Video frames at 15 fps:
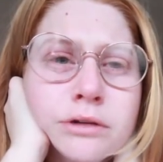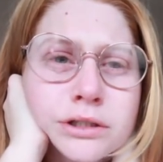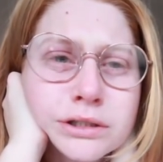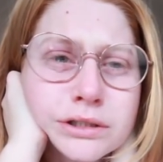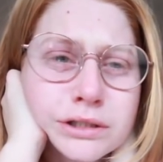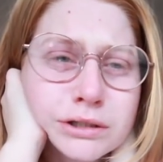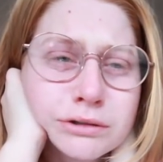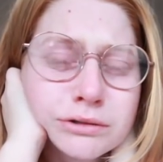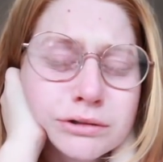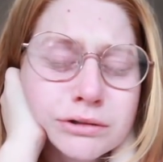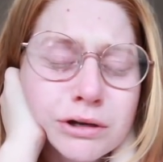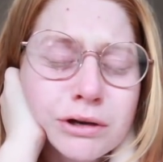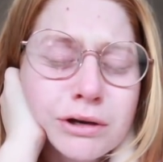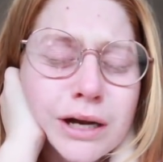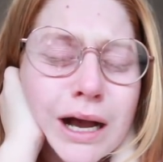it was still
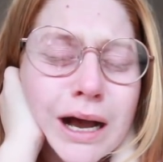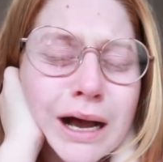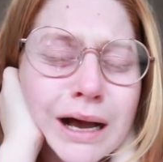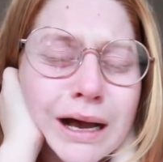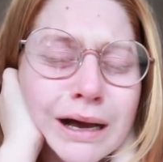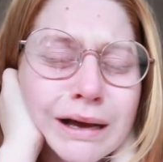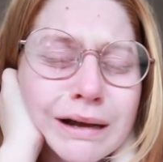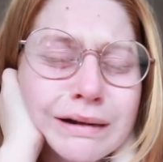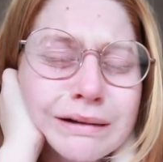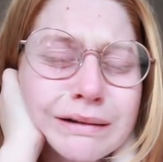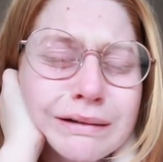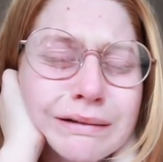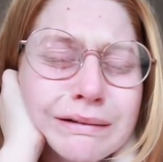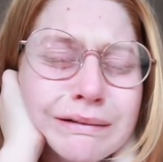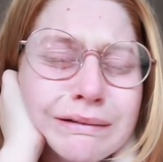so hard.